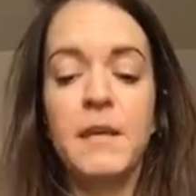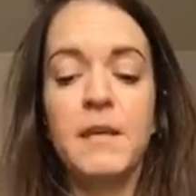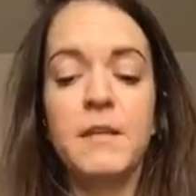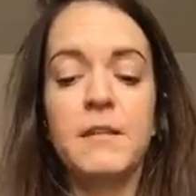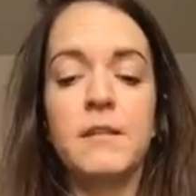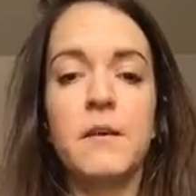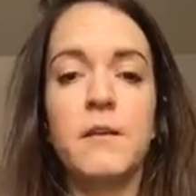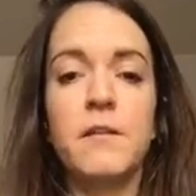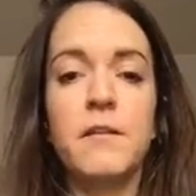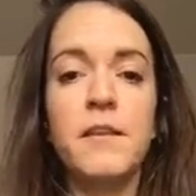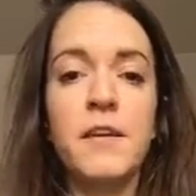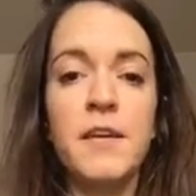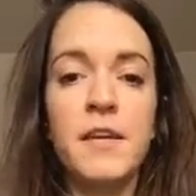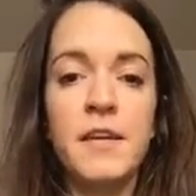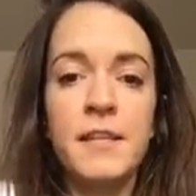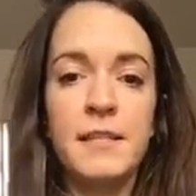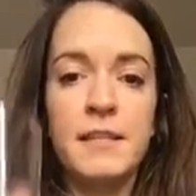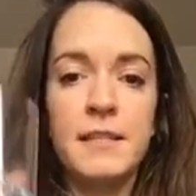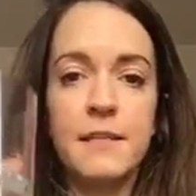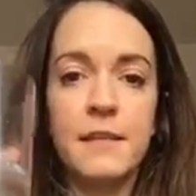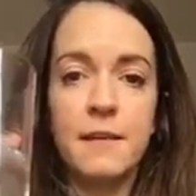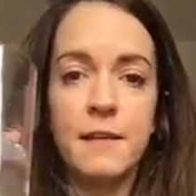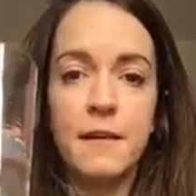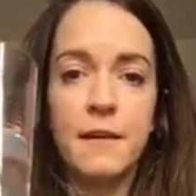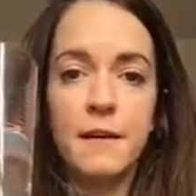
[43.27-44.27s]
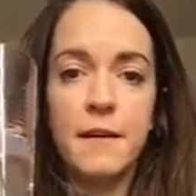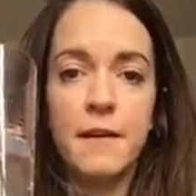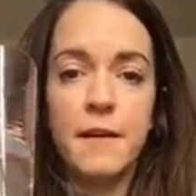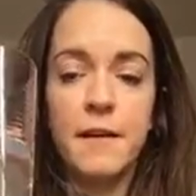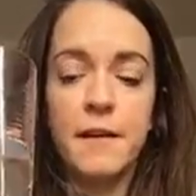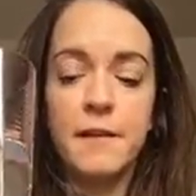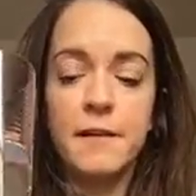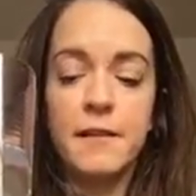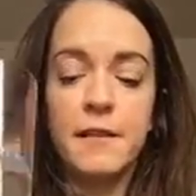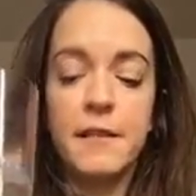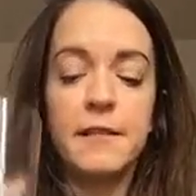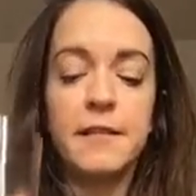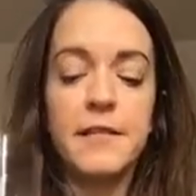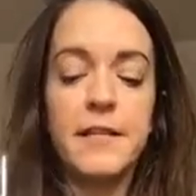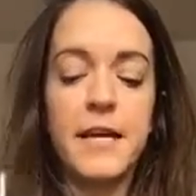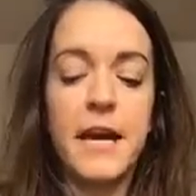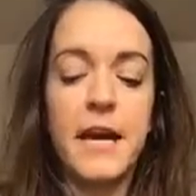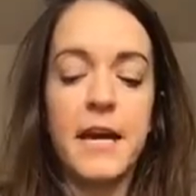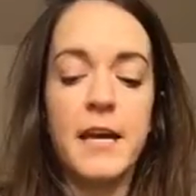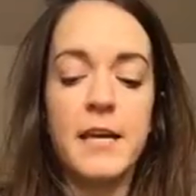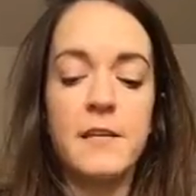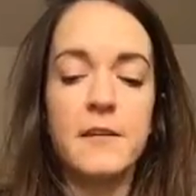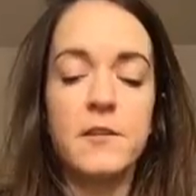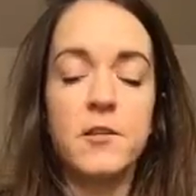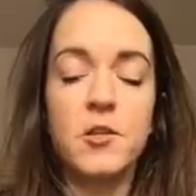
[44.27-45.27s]
So this glass
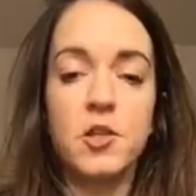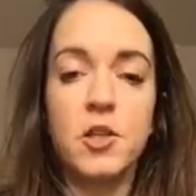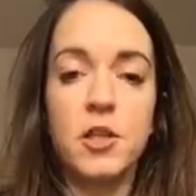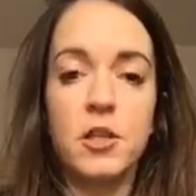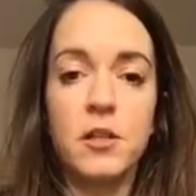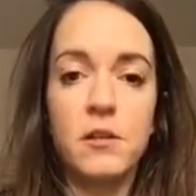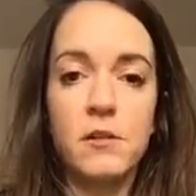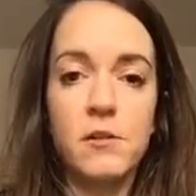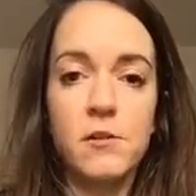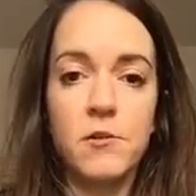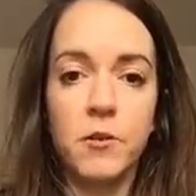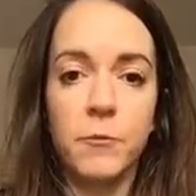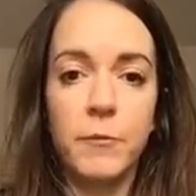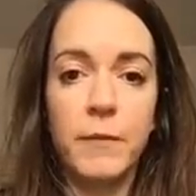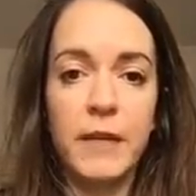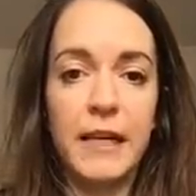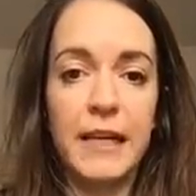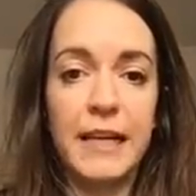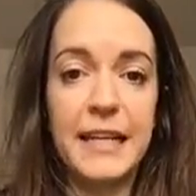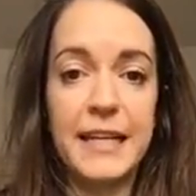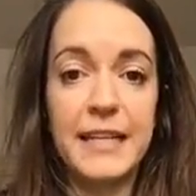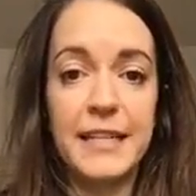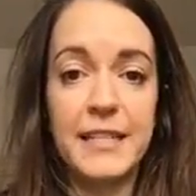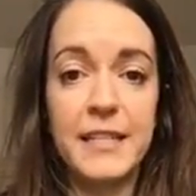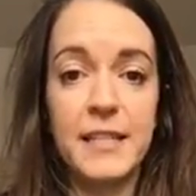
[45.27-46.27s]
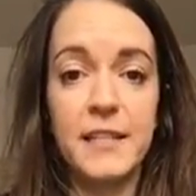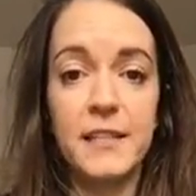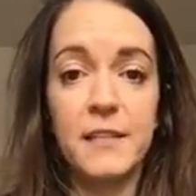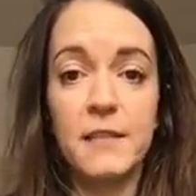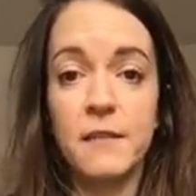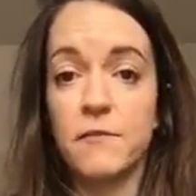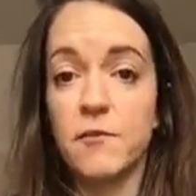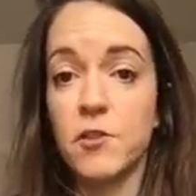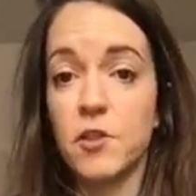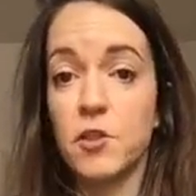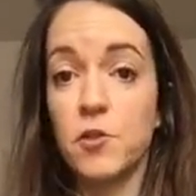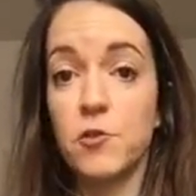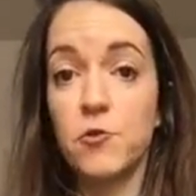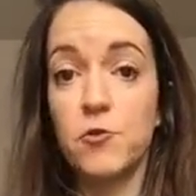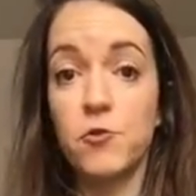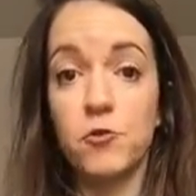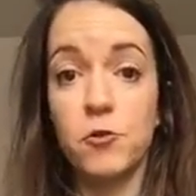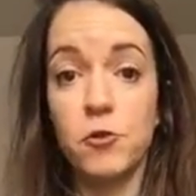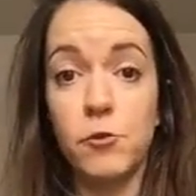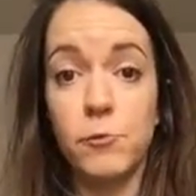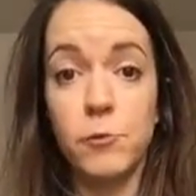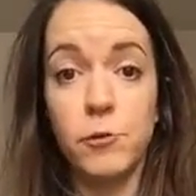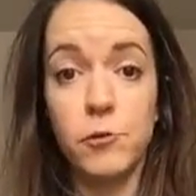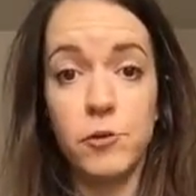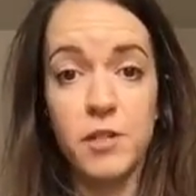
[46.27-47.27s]
contains 200 millilitres of just
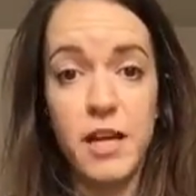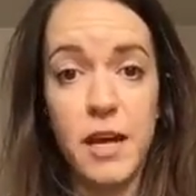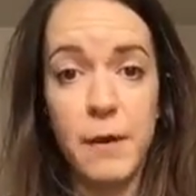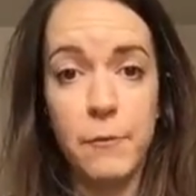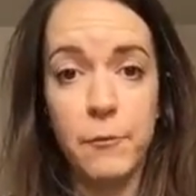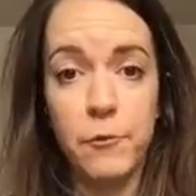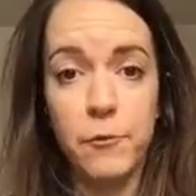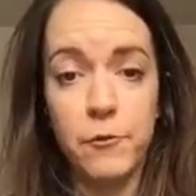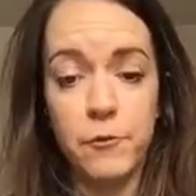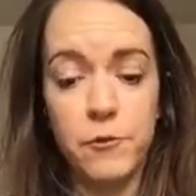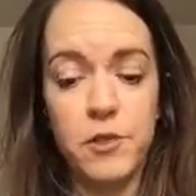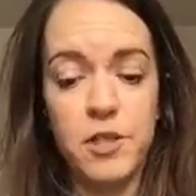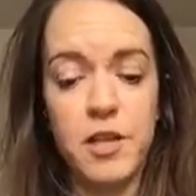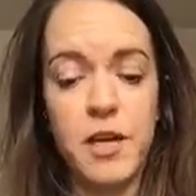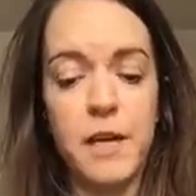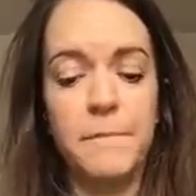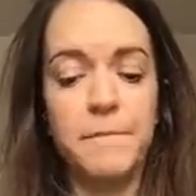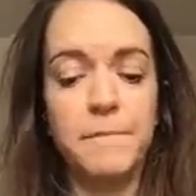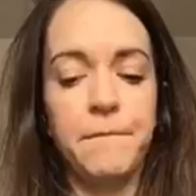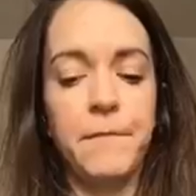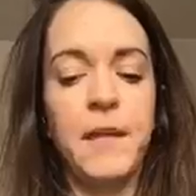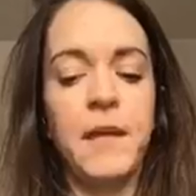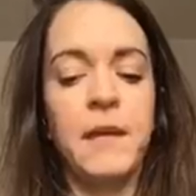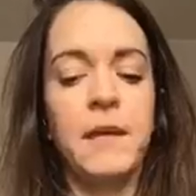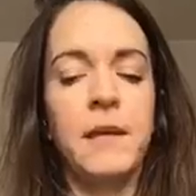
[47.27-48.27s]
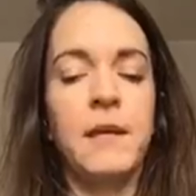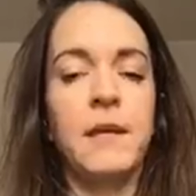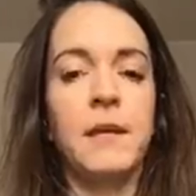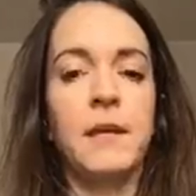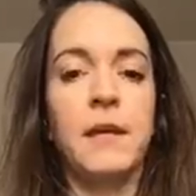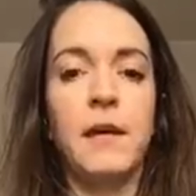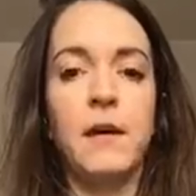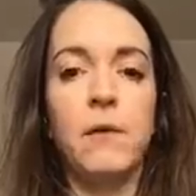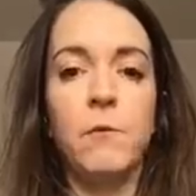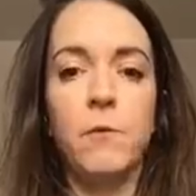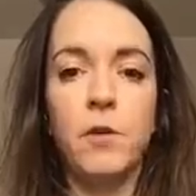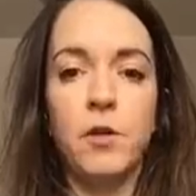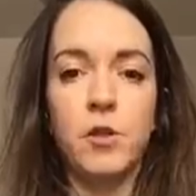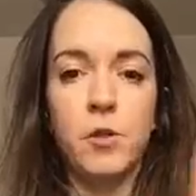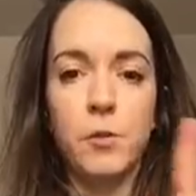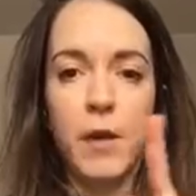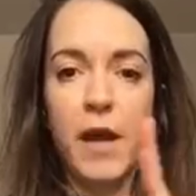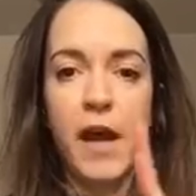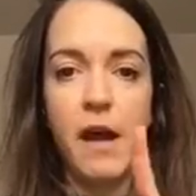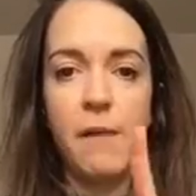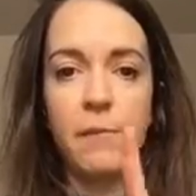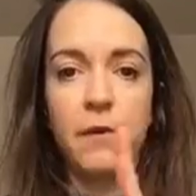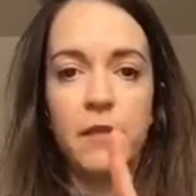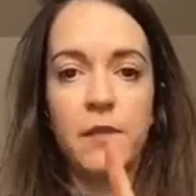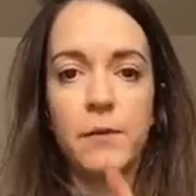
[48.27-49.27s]
normal tap water. Okay, watch what
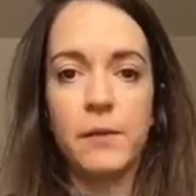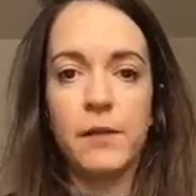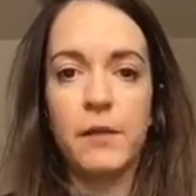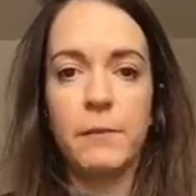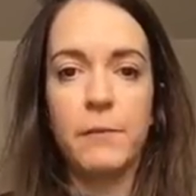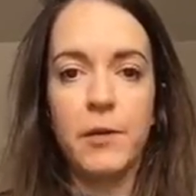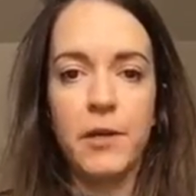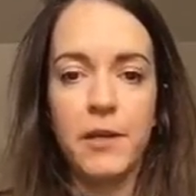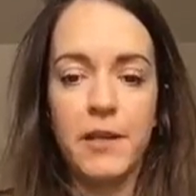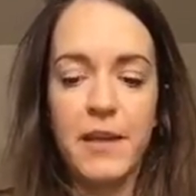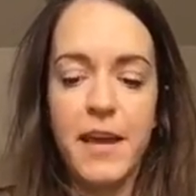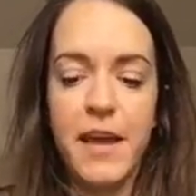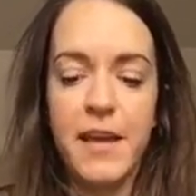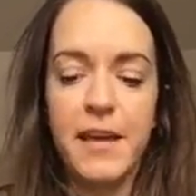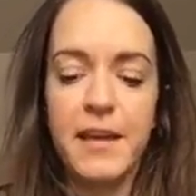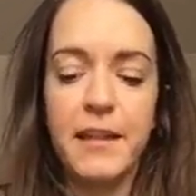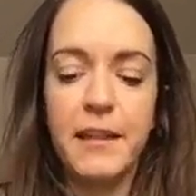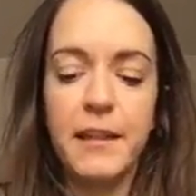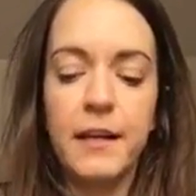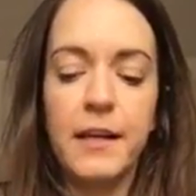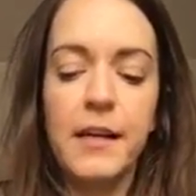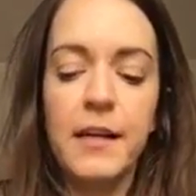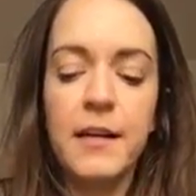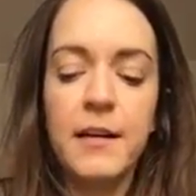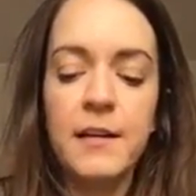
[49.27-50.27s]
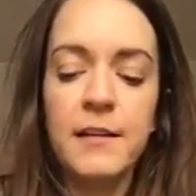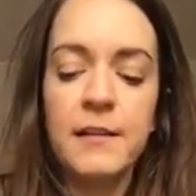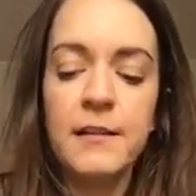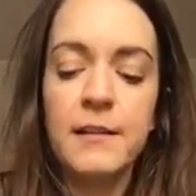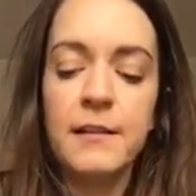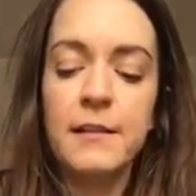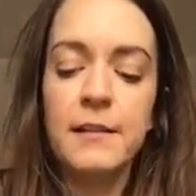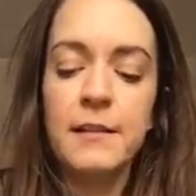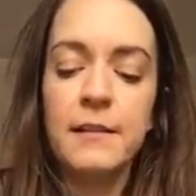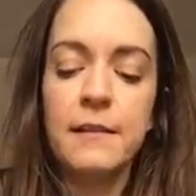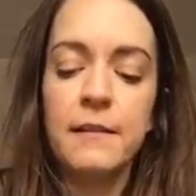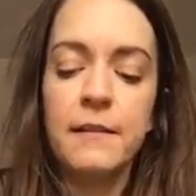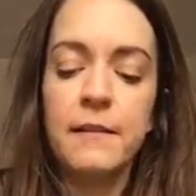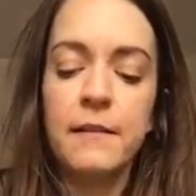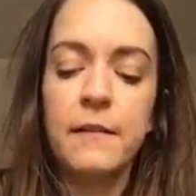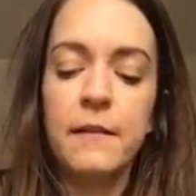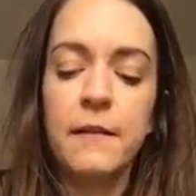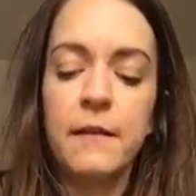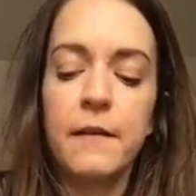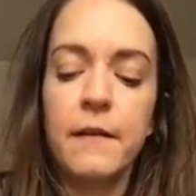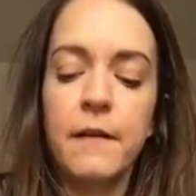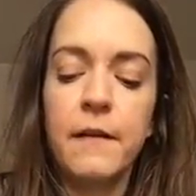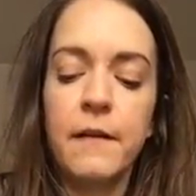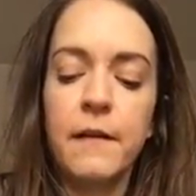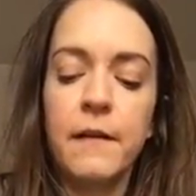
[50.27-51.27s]
happens when I put the egg in the glass,
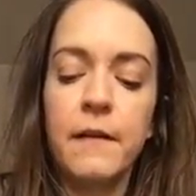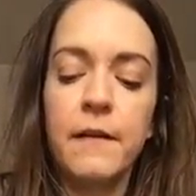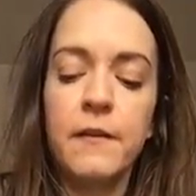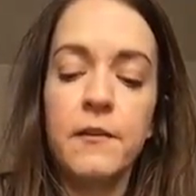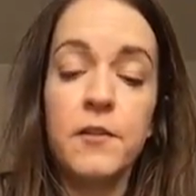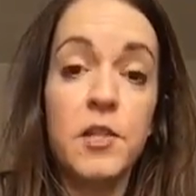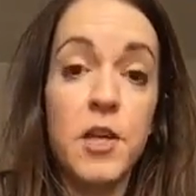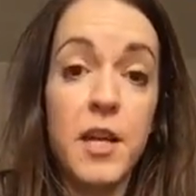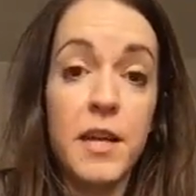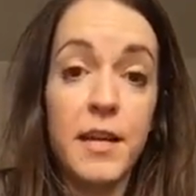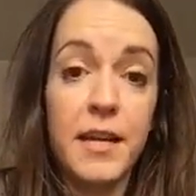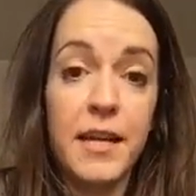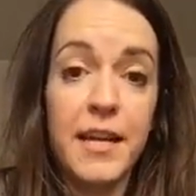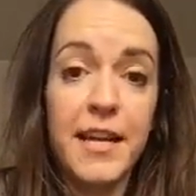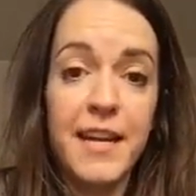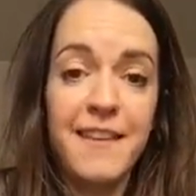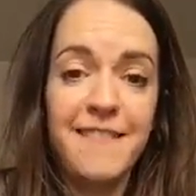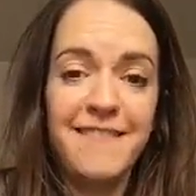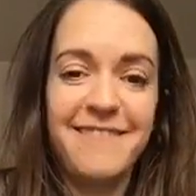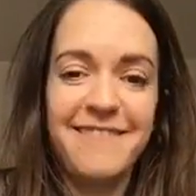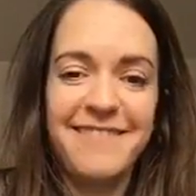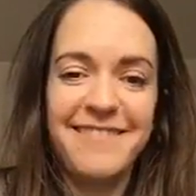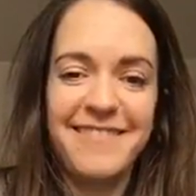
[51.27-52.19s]
gently.